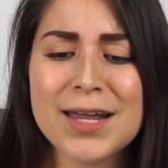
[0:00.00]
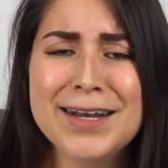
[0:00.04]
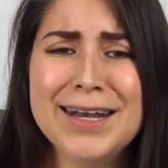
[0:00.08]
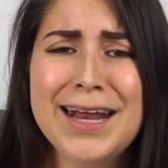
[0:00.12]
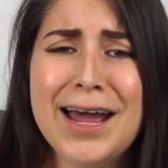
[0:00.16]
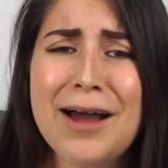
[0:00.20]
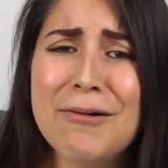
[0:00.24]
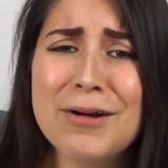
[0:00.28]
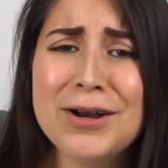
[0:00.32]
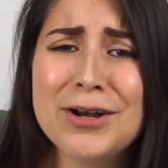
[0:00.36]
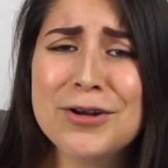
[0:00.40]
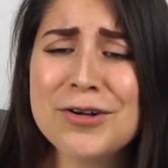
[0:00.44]

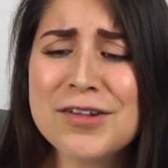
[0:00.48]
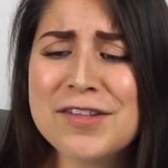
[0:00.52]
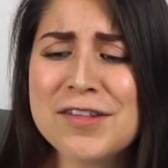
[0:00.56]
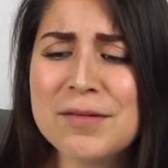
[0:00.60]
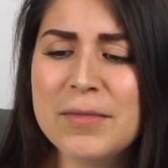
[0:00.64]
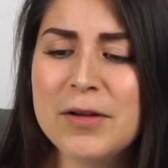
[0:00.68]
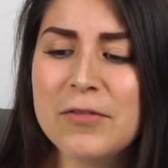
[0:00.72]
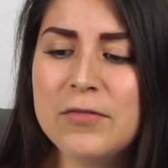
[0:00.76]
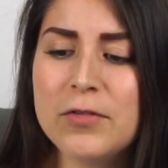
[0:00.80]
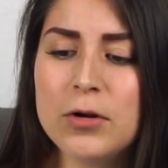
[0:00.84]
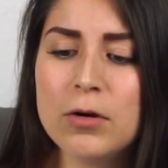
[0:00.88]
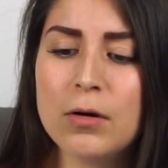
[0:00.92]
Now, I know
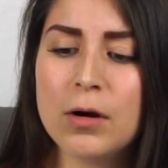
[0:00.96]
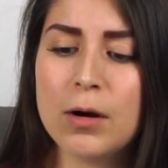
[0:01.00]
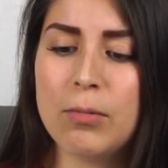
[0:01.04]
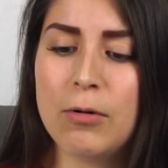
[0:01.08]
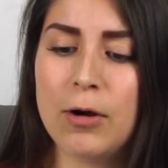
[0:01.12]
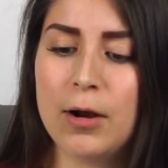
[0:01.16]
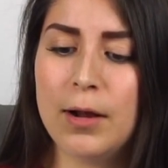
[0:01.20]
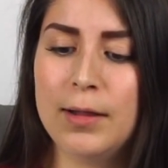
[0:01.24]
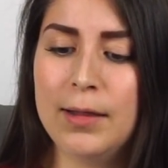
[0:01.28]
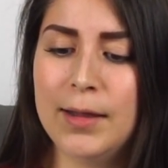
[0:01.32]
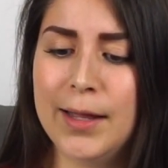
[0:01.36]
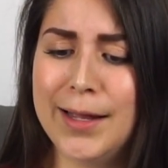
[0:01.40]
some of you are
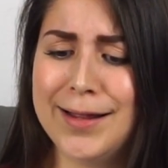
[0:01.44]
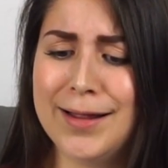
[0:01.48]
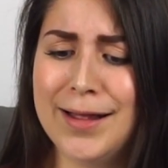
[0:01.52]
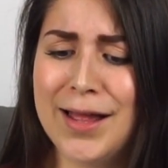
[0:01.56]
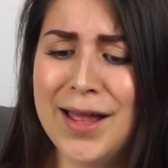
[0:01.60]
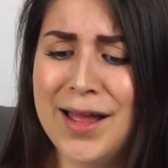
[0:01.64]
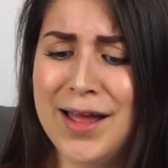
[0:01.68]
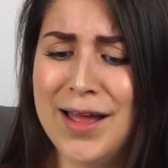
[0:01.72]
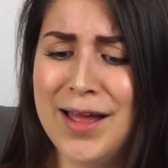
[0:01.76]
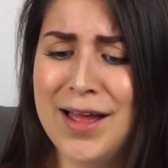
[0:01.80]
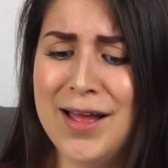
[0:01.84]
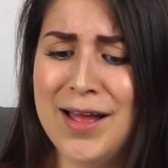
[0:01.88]
probably like,
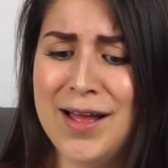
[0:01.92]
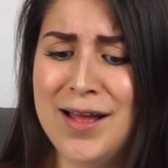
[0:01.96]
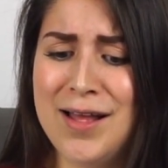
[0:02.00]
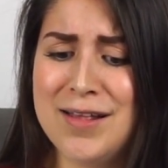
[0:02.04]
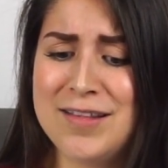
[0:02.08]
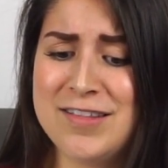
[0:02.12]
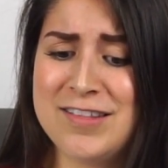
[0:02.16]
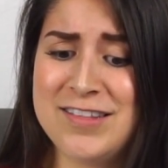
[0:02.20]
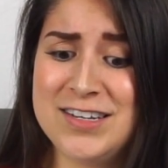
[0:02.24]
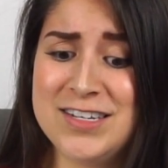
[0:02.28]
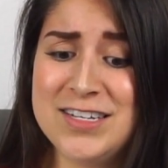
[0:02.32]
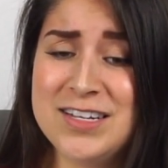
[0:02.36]

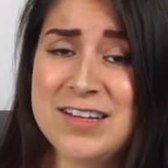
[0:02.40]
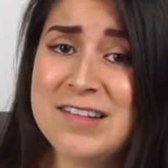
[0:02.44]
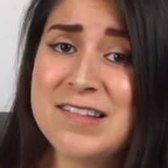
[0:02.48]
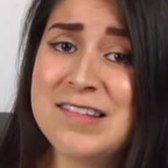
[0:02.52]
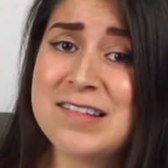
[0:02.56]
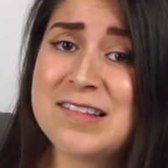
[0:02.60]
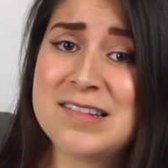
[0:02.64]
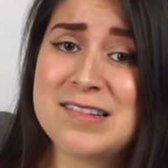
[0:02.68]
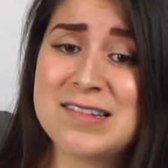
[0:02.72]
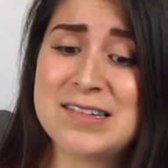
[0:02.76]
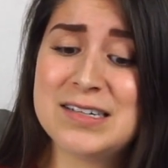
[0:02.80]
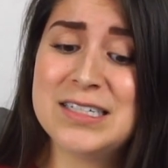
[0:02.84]

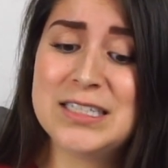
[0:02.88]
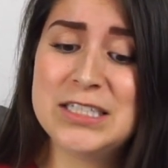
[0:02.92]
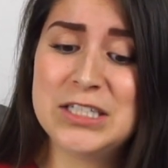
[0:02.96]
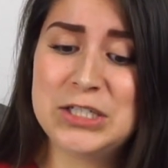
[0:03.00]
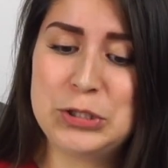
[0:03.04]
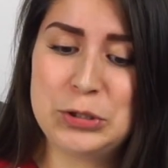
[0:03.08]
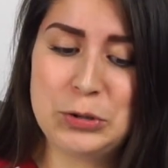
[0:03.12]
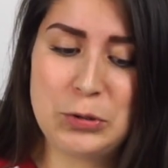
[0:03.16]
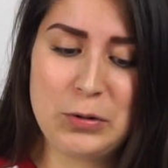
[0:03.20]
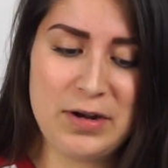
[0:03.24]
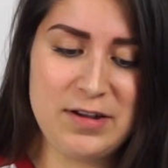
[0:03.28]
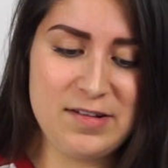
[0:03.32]
Cindy's a
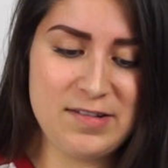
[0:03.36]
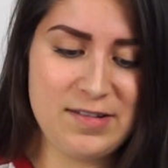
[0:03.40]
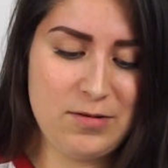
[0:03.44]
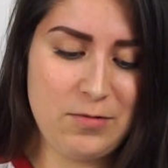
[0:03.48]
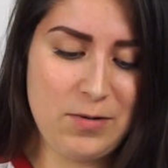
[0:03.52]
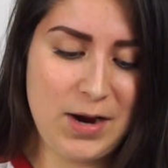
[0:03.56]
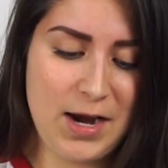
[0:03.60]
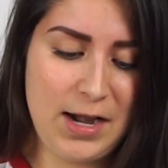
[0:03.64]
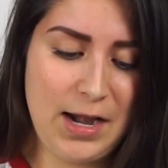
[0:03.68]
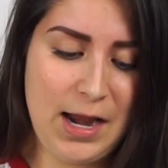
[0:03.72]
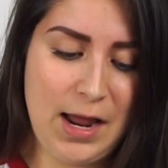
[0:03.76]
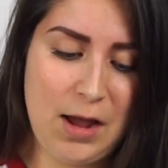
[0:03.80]
little crazy
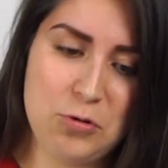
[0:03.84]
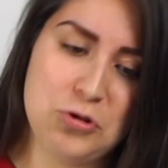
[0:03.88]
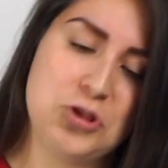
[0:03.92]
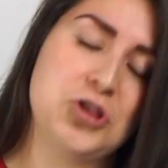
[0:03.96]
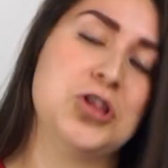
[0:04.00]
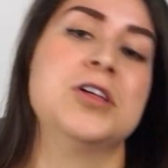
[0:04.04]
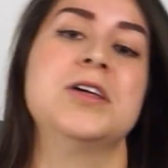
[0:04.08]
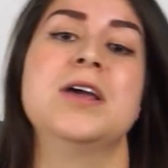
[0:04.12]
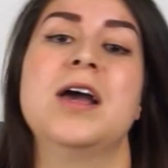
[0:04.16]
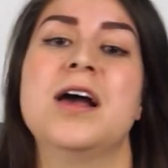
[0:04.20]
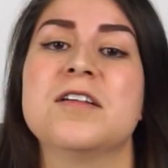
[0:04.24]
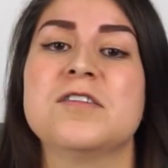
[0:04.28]
right now.
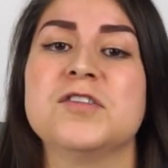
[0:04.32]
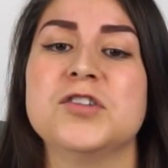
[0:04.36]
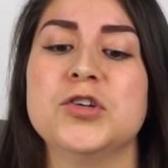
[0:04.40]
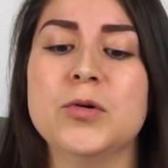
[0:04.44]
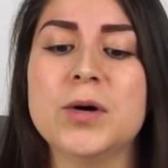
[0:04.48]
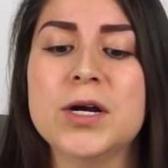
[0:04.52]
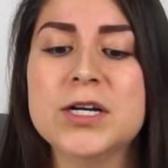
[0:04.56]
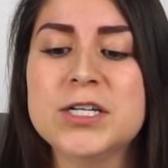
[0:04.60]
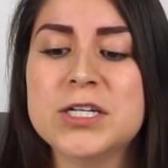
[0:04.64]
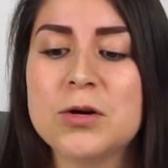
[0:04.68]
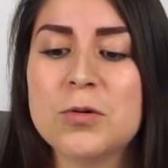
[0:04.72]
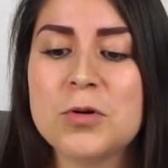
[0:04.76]
She has
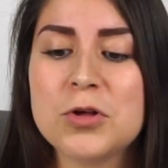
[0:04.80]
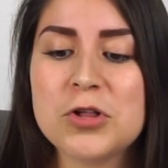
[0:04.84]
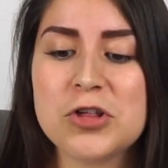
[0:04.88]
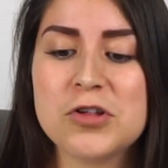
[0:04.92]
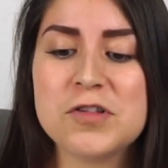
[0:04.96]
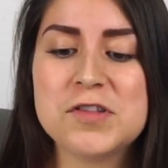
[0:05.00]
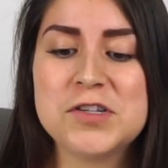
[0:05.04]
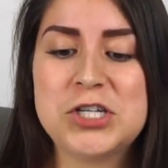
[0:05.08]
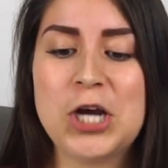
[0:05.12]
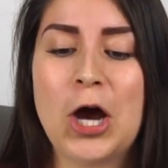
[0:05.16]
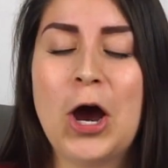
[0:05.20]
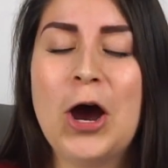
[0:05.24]
no idea what
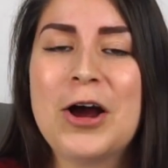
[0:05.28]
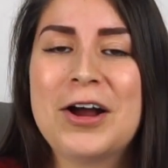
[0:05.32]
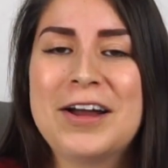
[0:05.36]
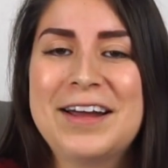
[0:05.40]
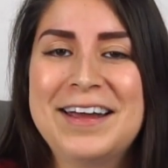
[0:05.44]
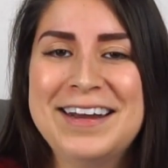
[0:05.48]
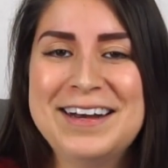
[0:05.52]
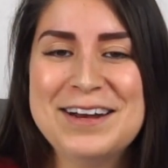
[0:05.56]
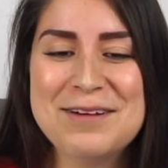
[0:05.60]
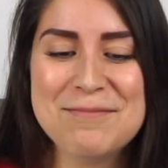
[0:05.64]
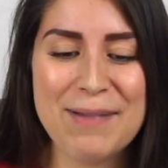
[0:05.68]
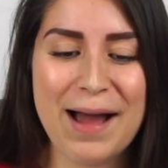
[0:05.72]
she's
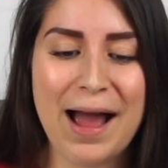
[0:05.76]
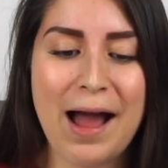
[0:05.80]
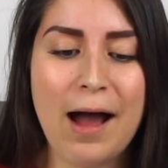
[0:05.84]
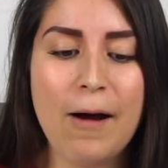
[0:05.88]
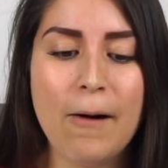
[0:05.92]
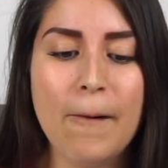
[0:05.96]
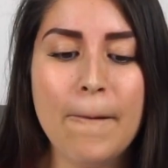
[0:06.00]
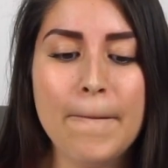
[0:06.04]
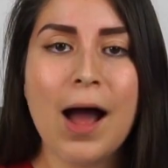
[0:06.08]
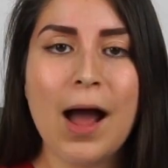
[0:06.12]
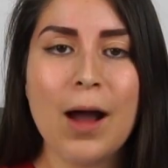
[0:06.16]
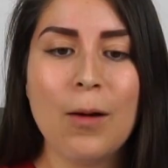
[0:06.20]
talking
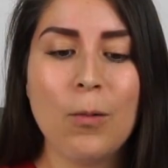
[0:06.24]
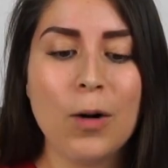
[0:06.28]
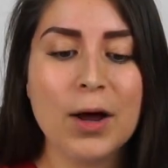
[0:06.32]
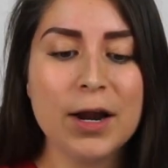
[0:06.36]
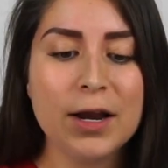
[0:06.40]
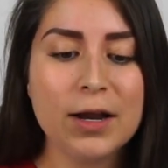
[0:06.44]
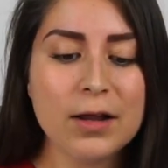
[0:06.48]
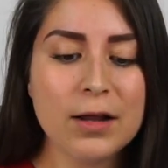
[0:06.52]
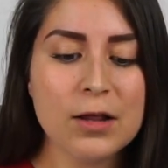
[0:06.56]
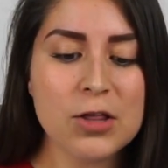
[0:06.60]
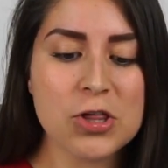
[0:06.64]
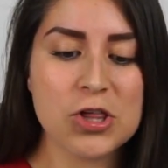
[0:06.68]
about. I
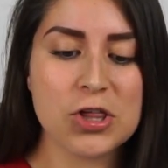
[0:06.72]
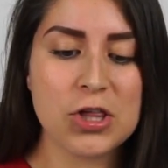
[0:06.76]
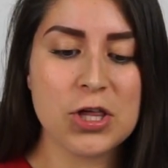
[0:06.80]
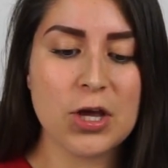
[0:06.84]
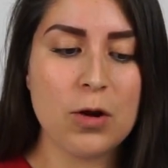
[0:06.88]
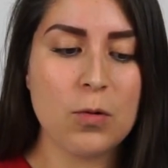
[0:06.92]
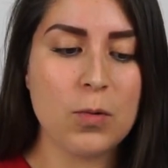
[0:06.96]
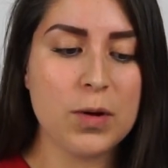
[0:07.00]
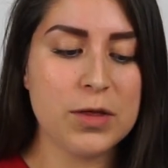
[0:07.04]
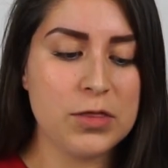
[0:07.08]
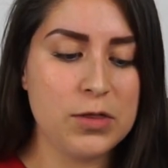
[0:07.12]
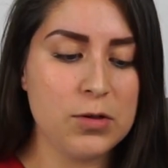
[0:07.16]
wanna
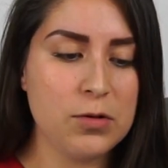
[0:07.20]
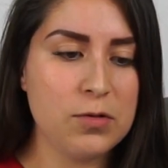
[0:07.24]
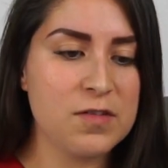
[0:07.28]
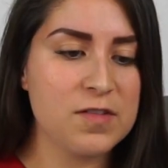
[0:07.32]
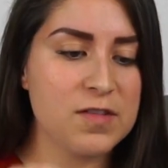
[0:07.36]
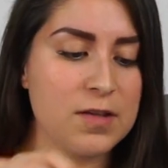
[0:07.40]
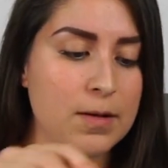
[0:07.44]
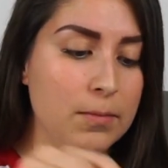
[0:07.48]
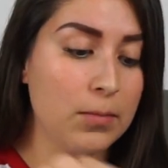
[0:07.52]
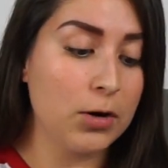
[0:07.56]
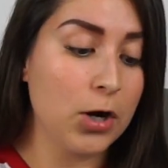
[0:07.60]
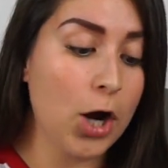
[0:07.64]
share with you
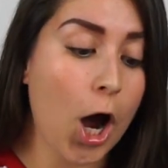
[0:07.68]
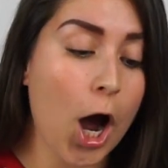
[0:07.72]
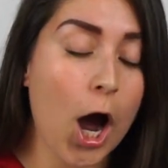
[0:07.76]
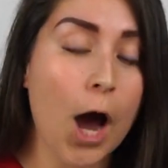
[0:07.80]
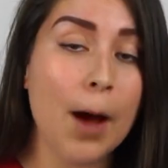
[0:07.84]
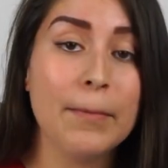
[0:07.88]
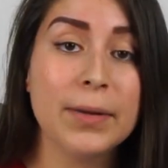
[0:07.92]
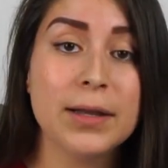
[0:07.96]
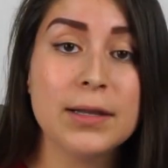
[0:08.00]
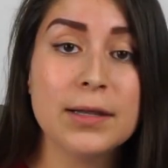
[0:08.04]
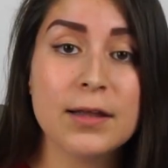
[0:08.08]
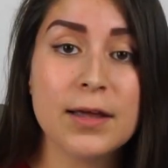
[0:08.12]
some
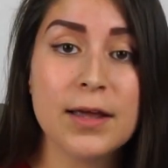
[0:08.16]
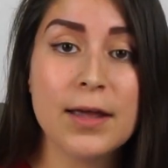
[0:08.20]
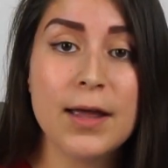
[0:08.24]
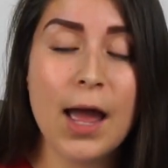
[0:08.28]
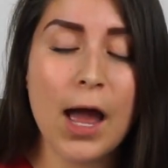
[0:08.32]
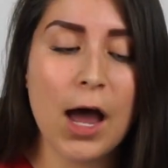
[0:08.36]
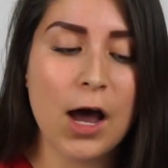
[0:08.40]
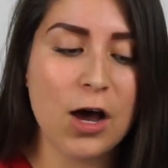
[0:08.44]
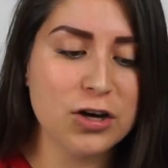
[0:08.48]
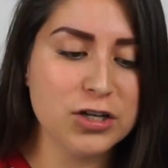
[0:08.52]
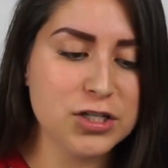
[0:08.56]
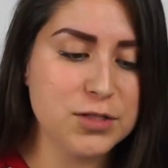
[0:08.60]
commonly
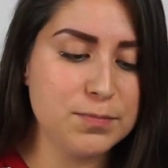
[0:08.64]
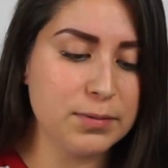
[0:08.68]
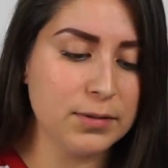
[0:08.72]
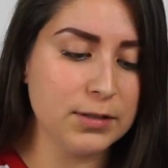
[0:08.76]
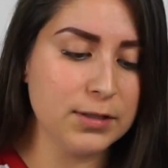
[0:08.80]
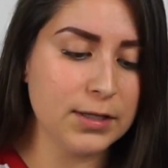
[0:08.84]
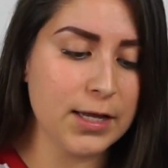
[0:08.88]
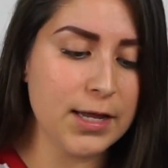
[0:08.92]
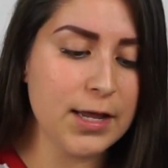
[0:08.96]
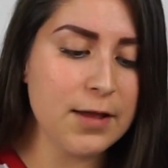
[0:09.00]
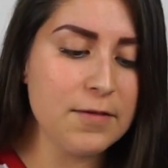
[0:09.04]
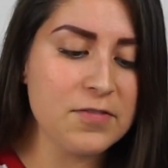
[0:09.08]
held
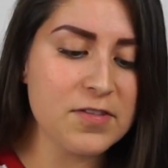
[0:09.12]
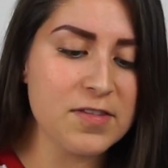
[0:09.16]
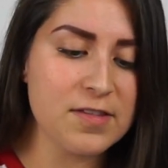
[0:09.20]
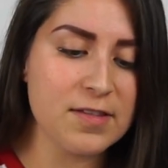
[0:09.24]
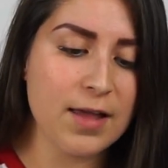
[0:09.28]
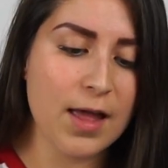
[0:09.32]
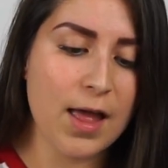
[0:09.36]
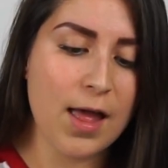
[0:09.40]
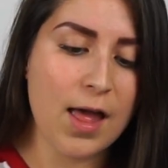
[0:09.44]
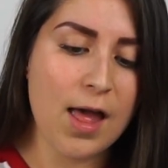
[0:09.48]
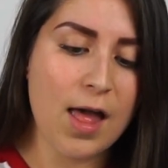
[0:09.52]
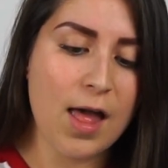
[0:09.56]
beliefs